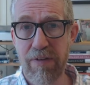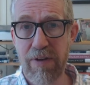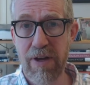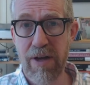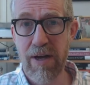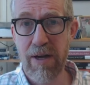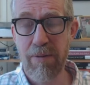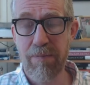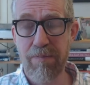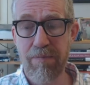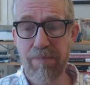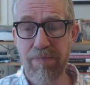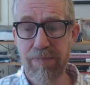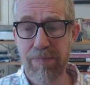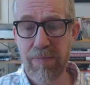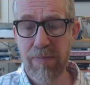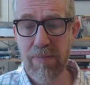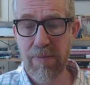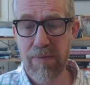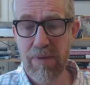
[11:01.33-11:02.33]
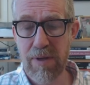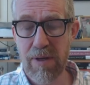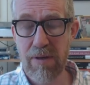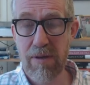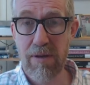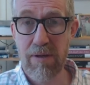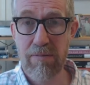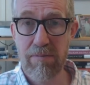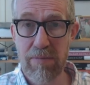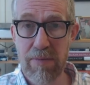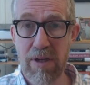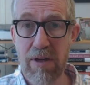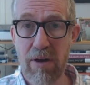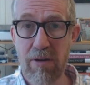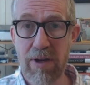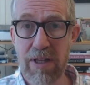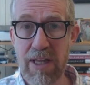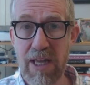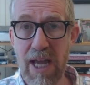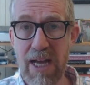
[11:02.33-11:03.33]
um, you know,
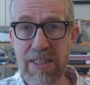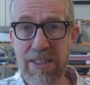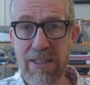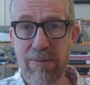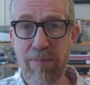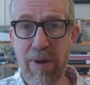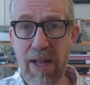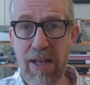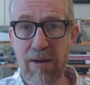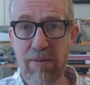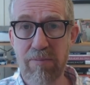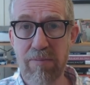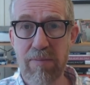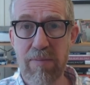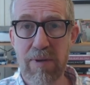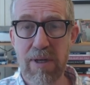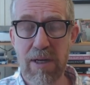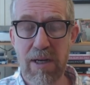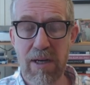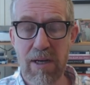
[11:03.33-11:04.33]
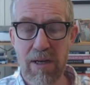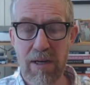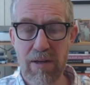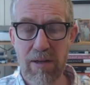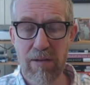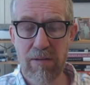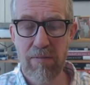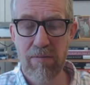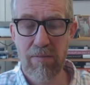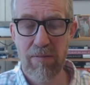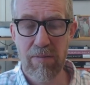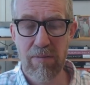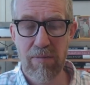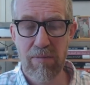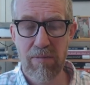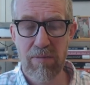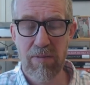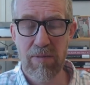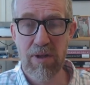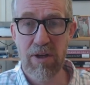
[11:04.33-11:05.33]
in the antebellum uh,
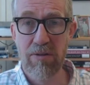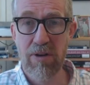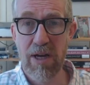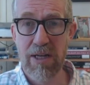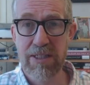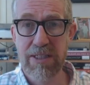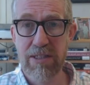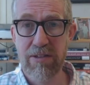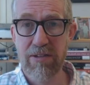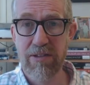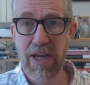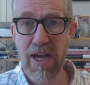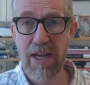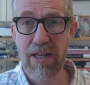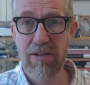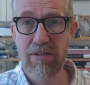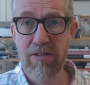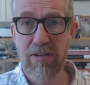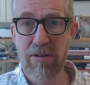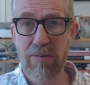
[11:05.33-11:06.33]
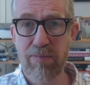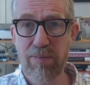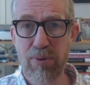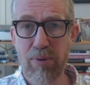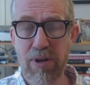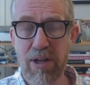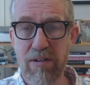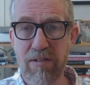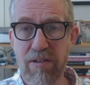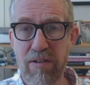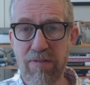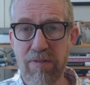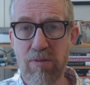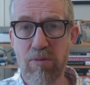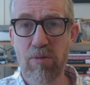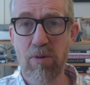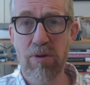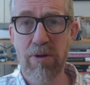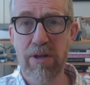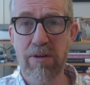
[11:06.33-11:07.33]
United States, the pre-Civil
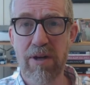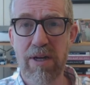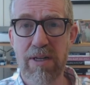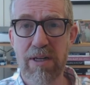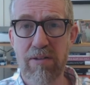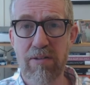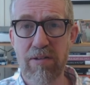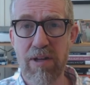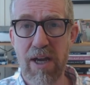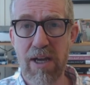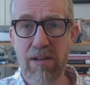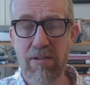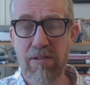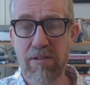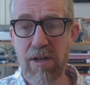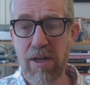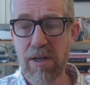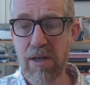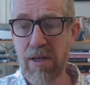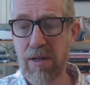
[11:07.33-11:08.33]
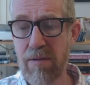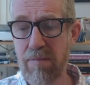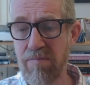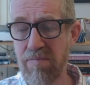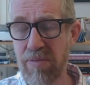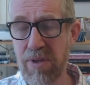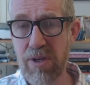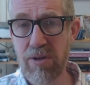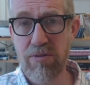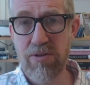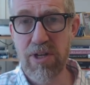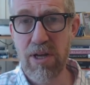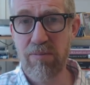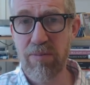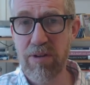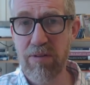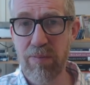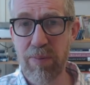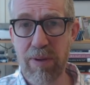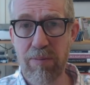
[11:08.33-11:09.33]
War United States. Huge numbers
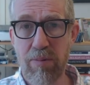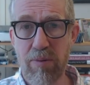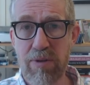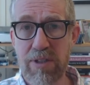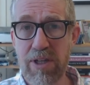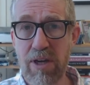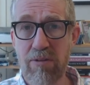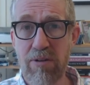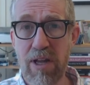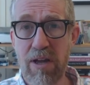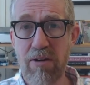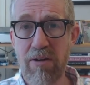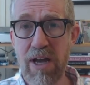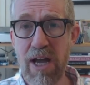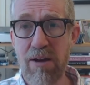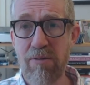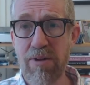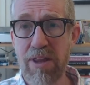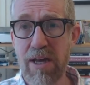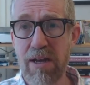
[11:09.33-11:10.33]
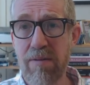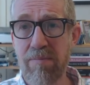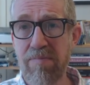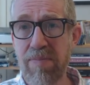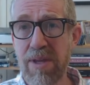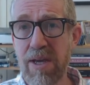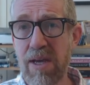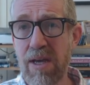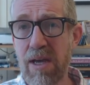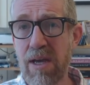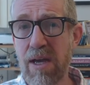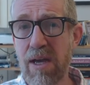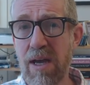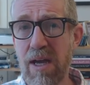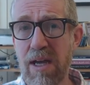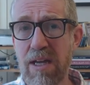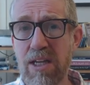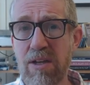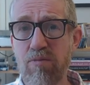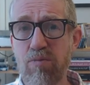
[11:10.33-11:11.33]
of people were totally okay with it. Uh,
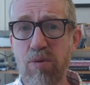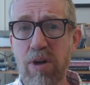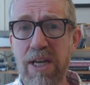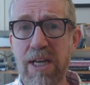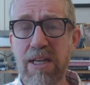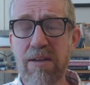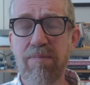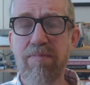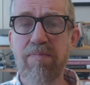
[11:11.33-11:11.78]
you read,